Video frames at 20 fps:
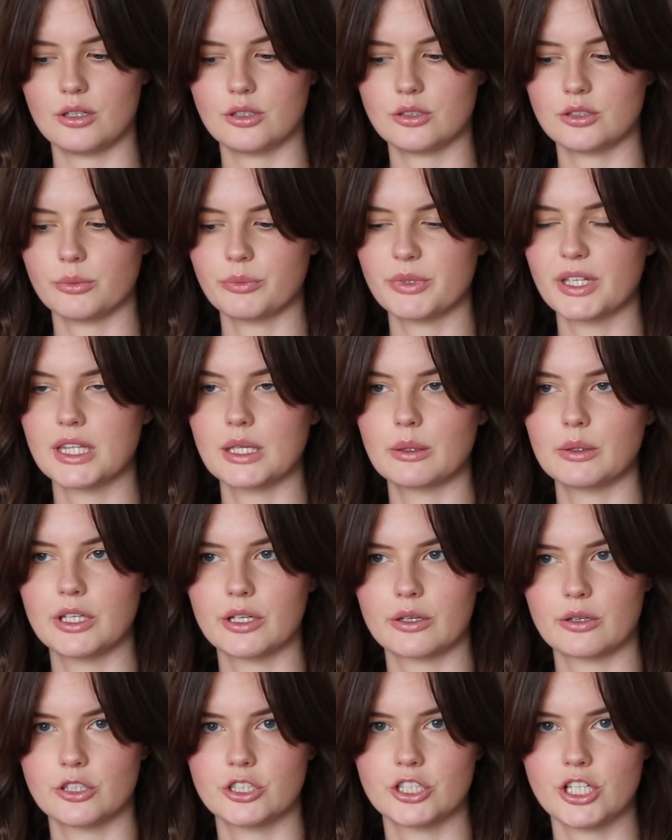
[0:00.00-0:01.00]
something that
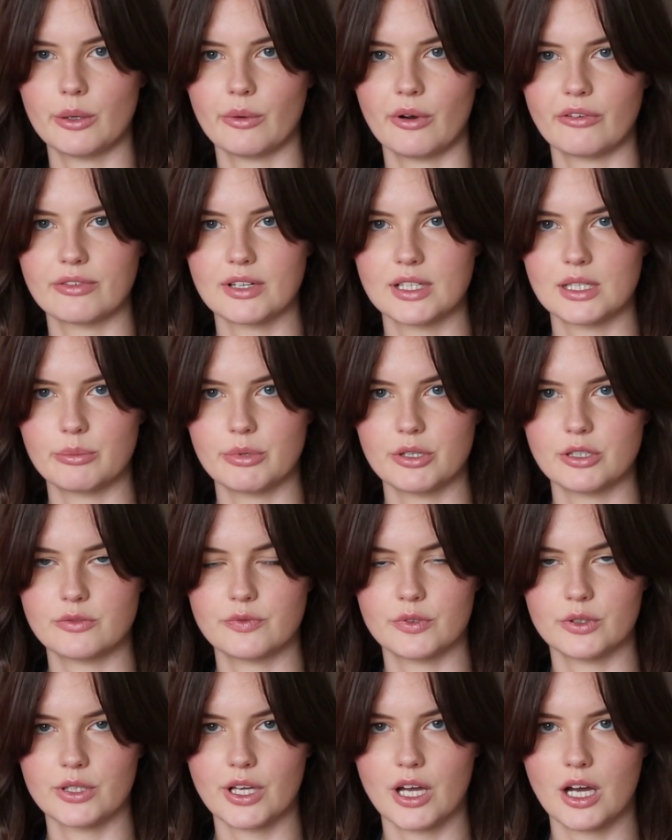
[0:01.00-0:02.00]
you could show off really
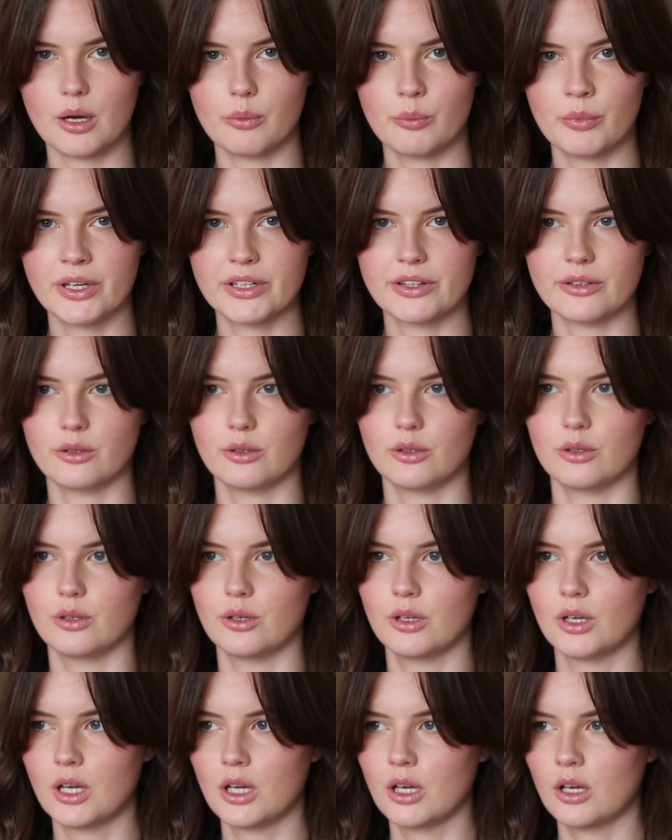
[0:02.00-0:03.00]
beautiful yarn with,
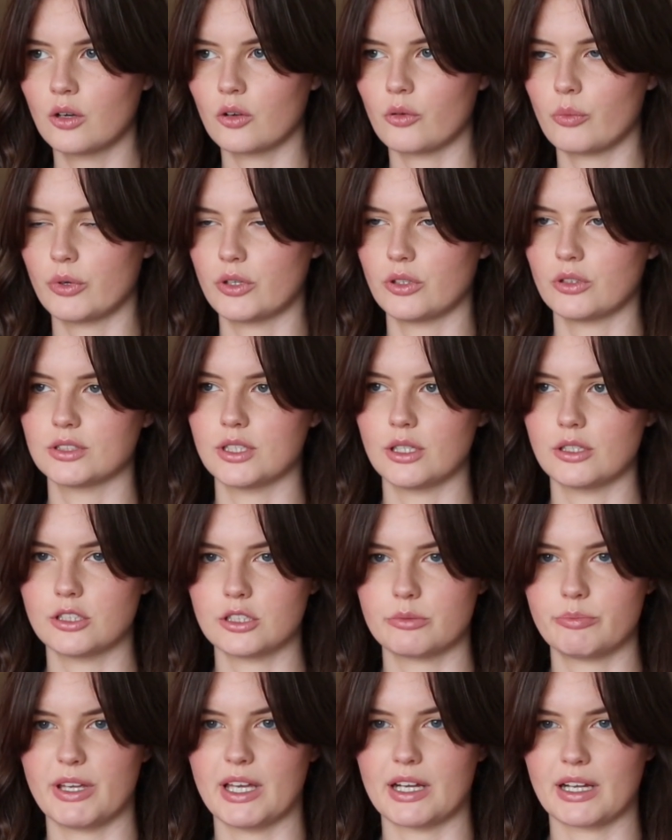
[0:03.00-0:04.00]
or would also
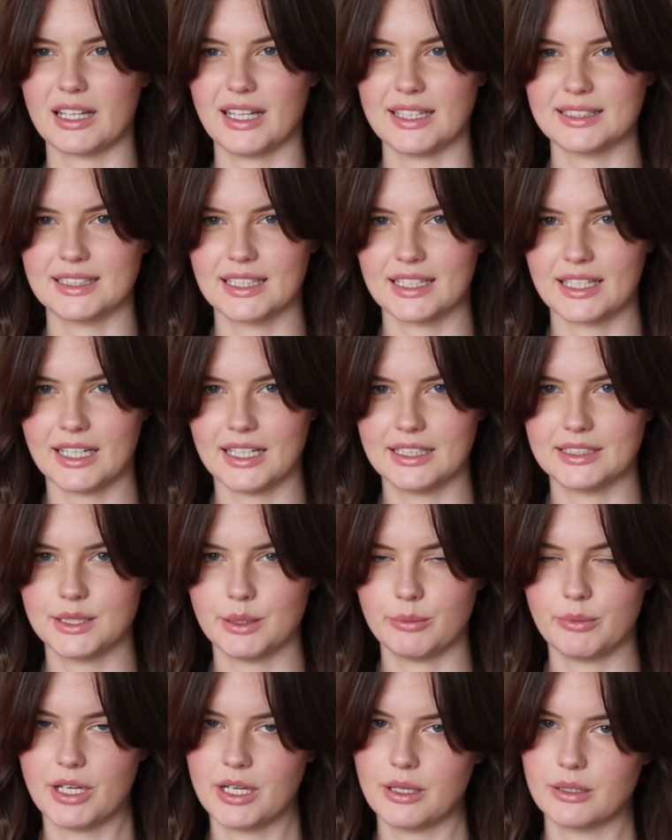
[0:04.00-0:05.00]
just be a classic
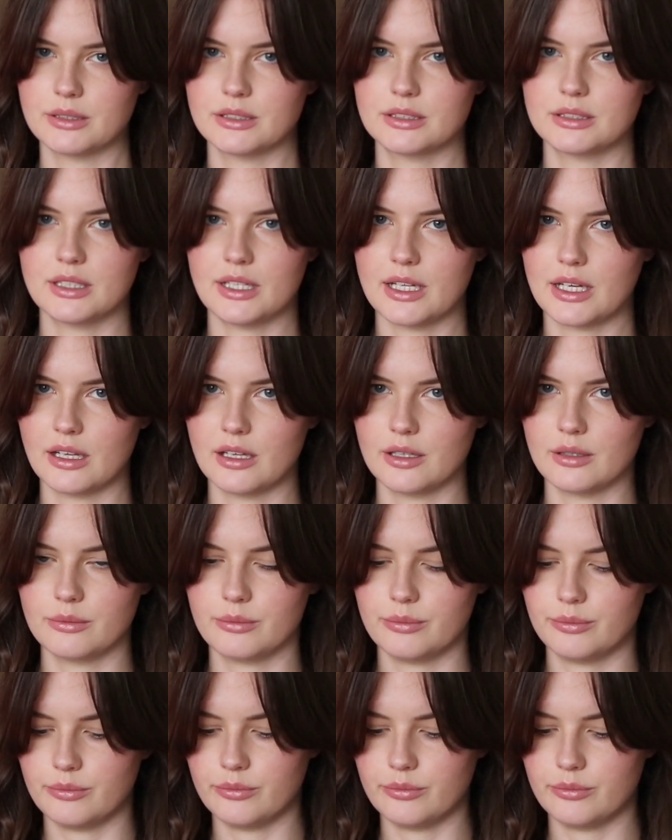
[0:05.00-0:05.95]
item in a